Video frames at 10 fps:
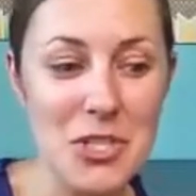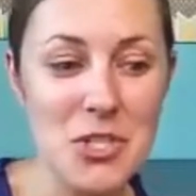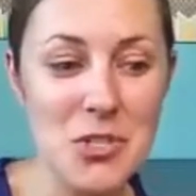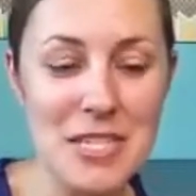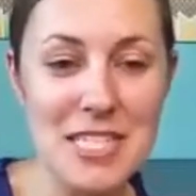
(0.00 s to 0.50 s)

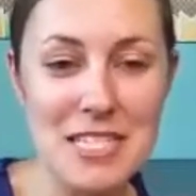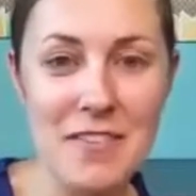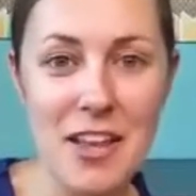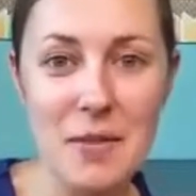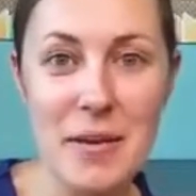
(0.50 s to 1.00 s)
students
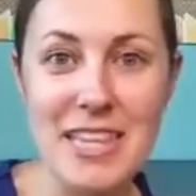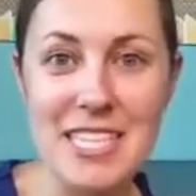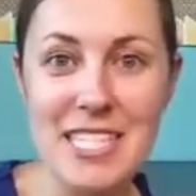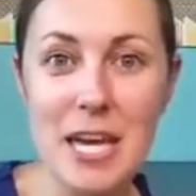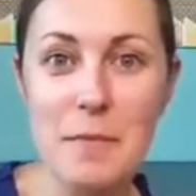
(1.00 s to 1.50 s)
developing
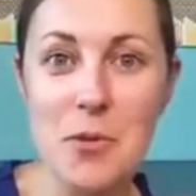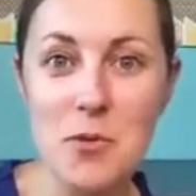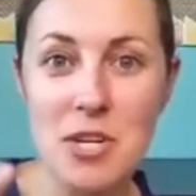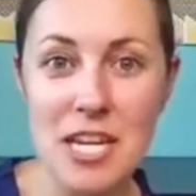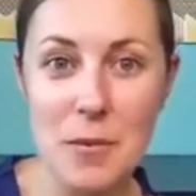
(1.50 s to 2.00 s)
this
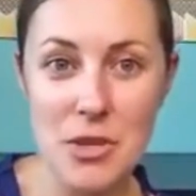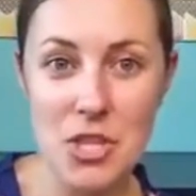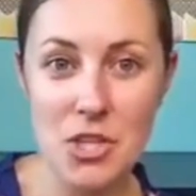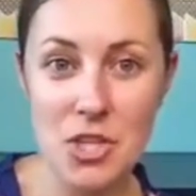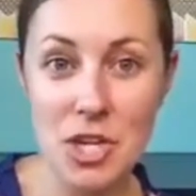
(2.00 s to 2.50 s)
community
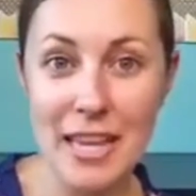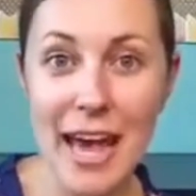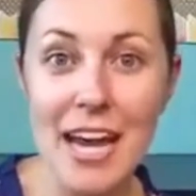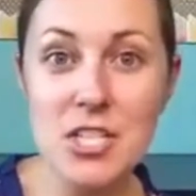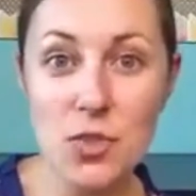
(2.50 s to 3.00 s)
within your
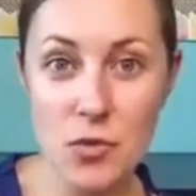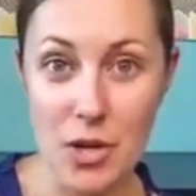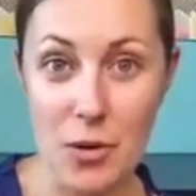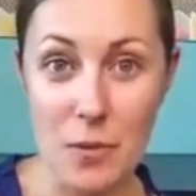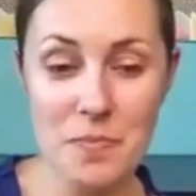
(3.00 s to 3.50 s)

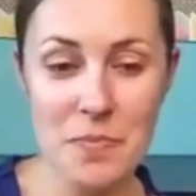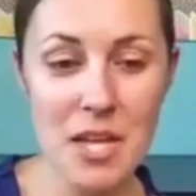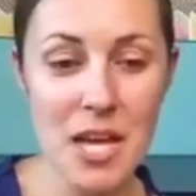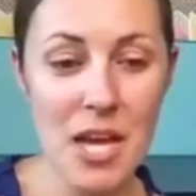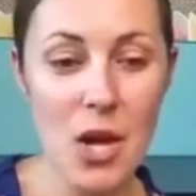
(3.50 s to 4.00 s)
classroom
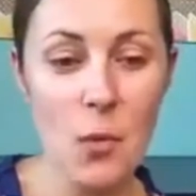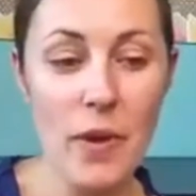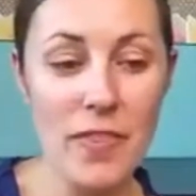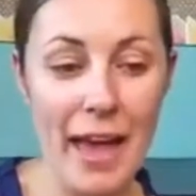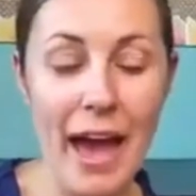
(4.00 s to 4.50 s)

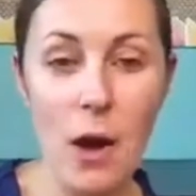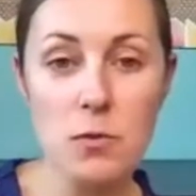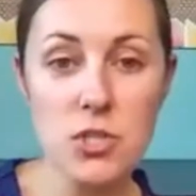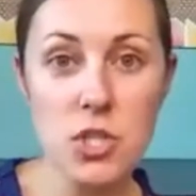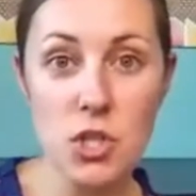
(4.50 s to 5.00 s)

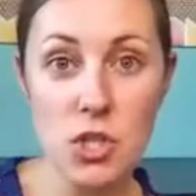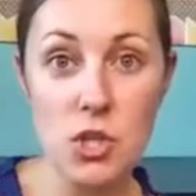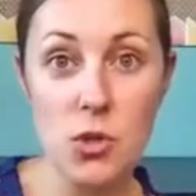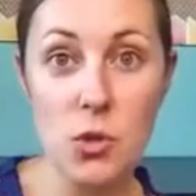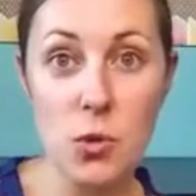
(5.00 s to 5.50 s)
without
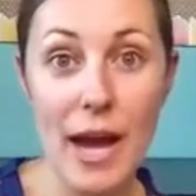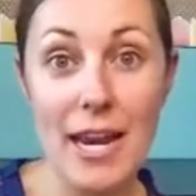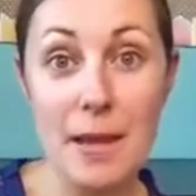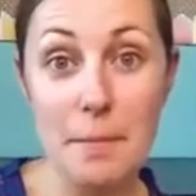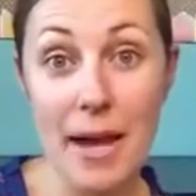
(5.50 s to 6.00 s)
you
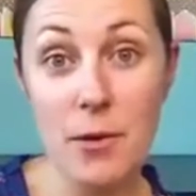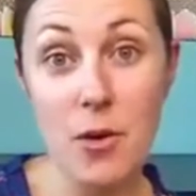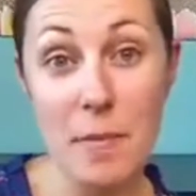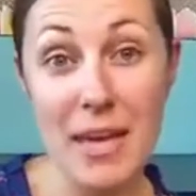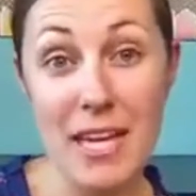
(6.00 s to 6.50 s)
kind of
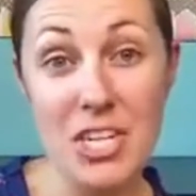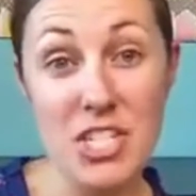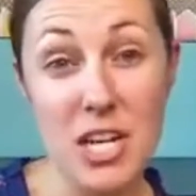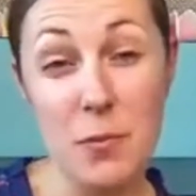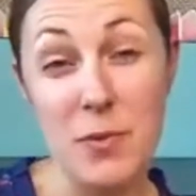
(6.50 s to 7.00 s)

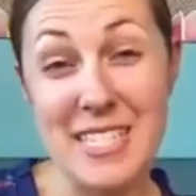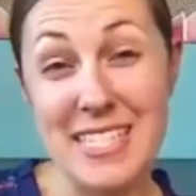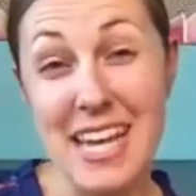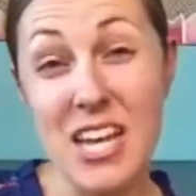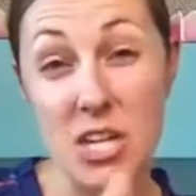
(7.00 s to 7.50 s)
micromanaging with
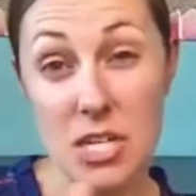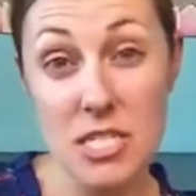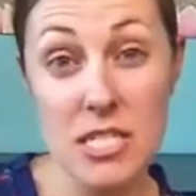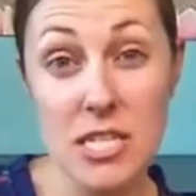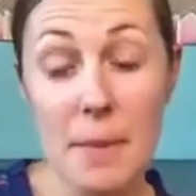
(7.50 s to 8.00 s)

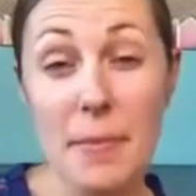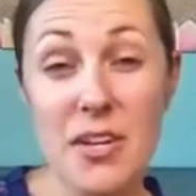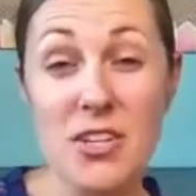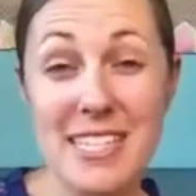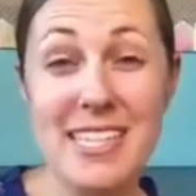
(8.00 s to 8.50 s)
centers,
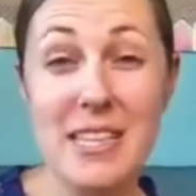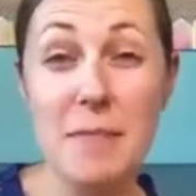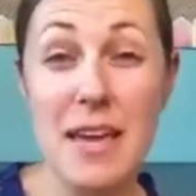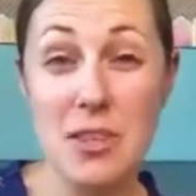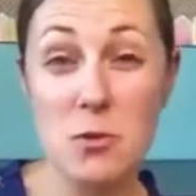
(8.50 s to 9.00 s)
but you're seeing
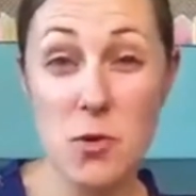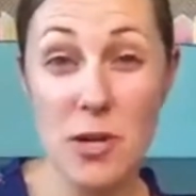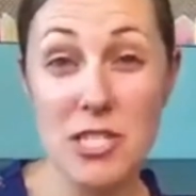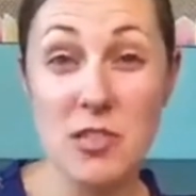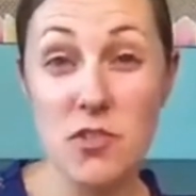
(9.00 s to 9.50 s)
them make those
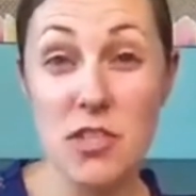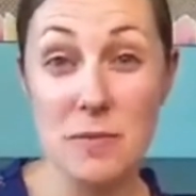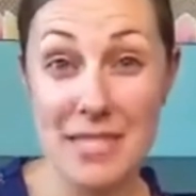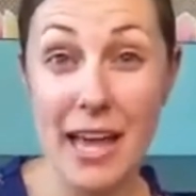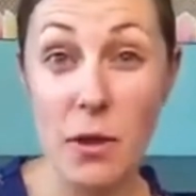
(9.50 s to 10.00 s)
choices for
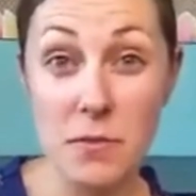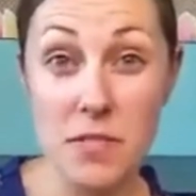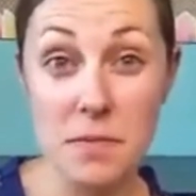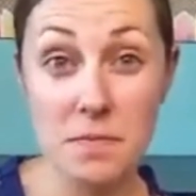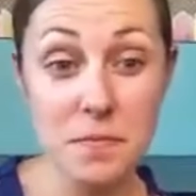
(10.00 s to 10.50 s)

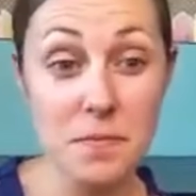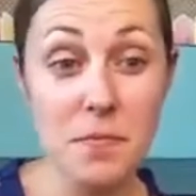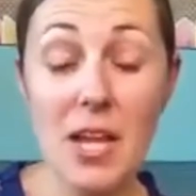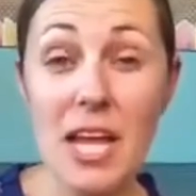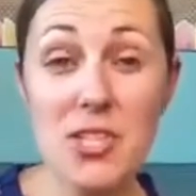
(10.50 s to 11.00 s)
themselves.
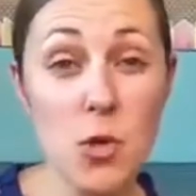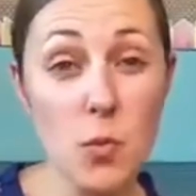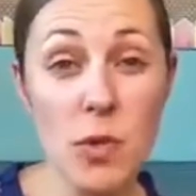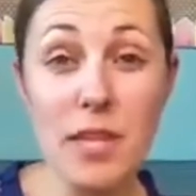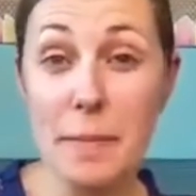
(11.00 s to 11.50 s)
And
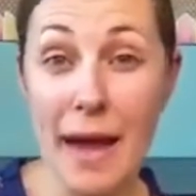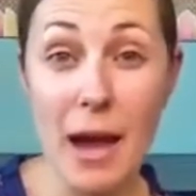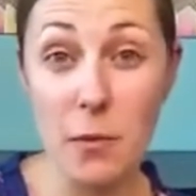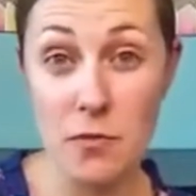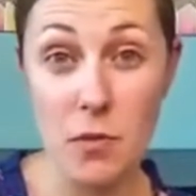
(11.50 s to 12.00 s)
so really
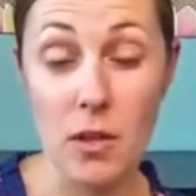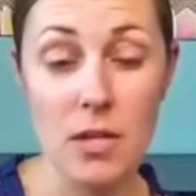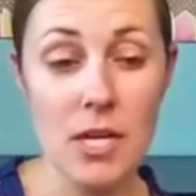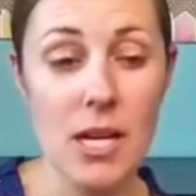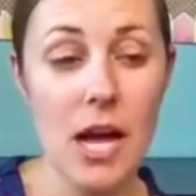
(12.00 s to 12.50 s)

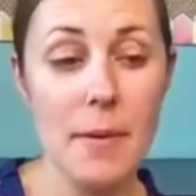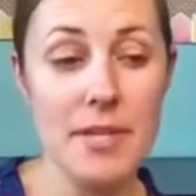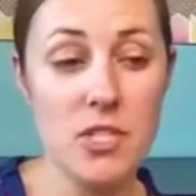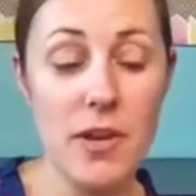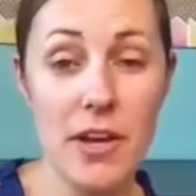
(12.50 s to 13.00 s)
powerful.
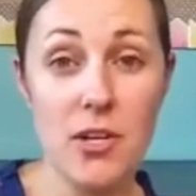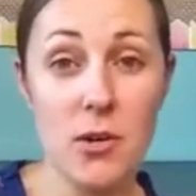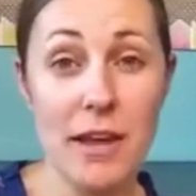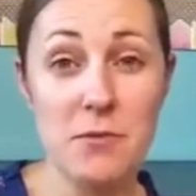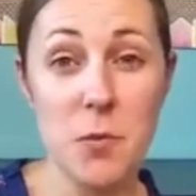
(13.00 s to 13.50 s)
And so now you
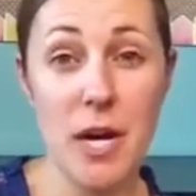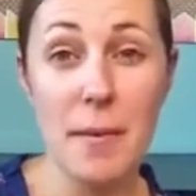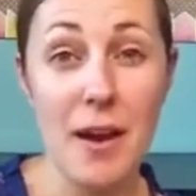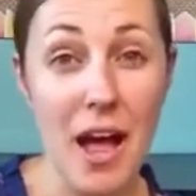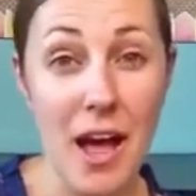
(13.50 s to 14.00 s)
don't have to
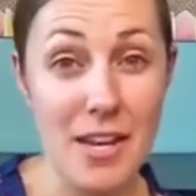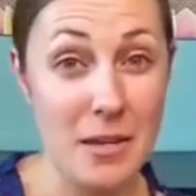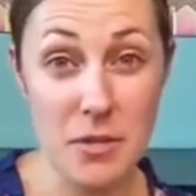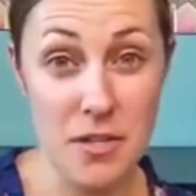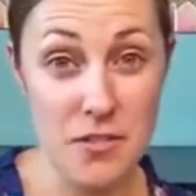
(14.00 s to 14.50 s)
worry about odd
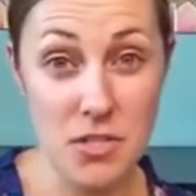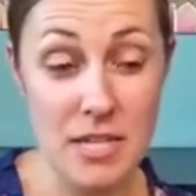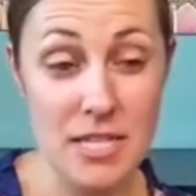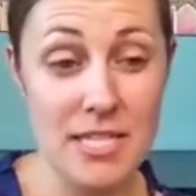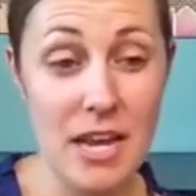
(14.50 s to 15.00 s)
number of
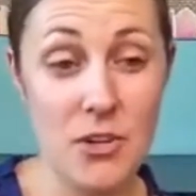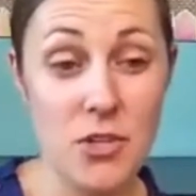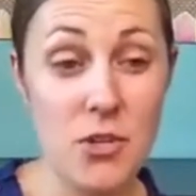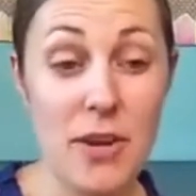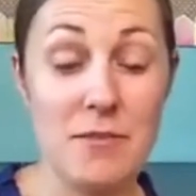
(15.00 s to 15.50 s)
students. Now
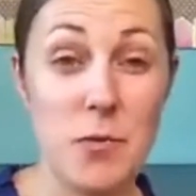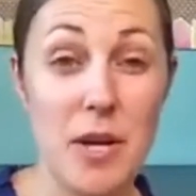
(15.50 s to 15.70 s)
you don't have